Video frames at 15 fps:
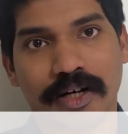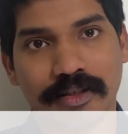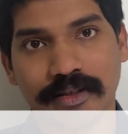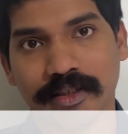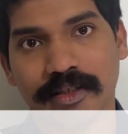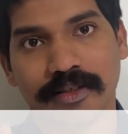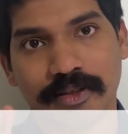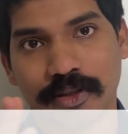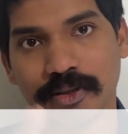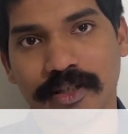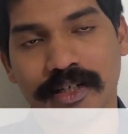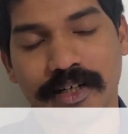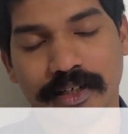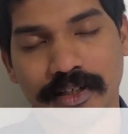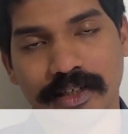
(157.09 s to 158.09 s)
adhere to the
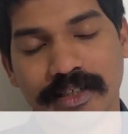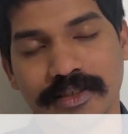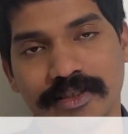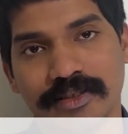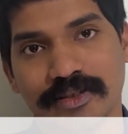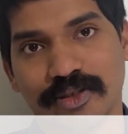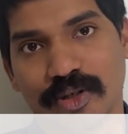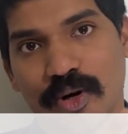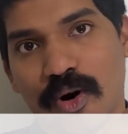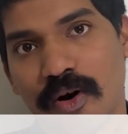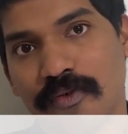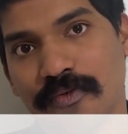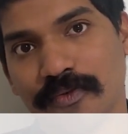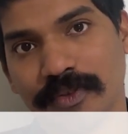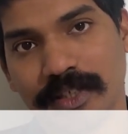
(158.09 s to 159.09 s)
regulations of
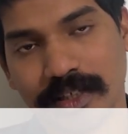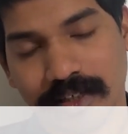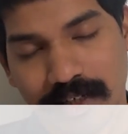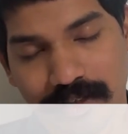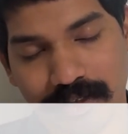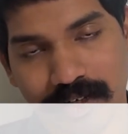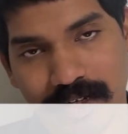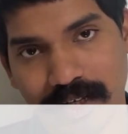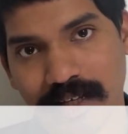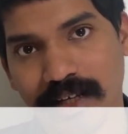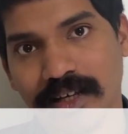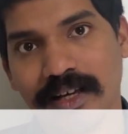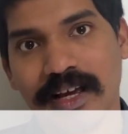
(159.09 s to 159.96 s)
the country,